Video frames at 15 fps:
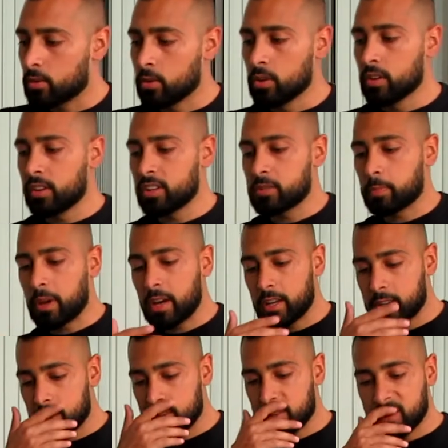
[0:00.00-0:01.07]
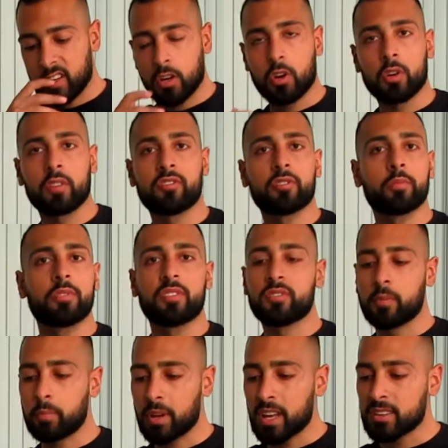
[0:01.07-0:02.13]
All of these parts I got them from
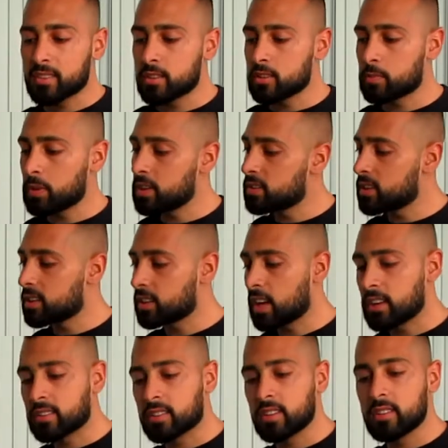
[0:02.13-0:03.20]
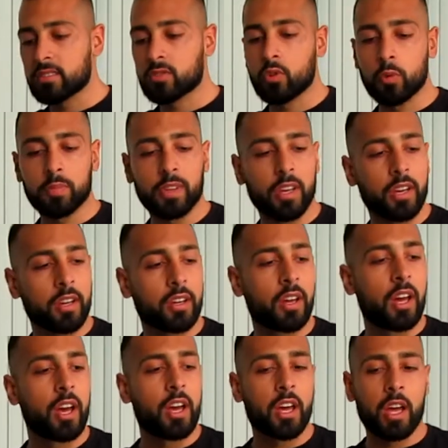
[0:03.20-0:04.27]
different places: PC Case Gear, Scorp Tech,
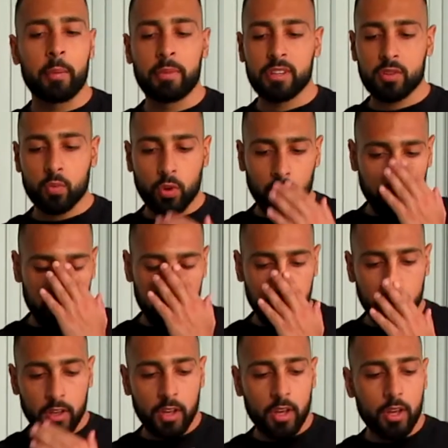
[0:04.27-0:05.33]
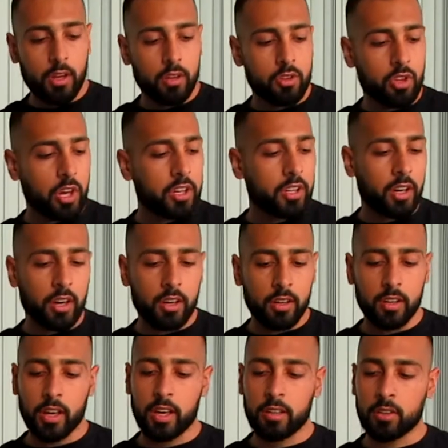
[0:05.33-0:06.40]
MSY,
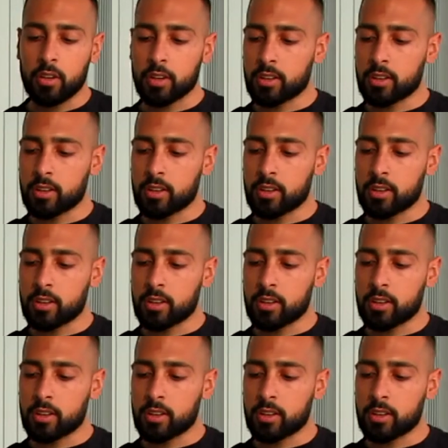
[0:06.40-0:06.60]
JCar, and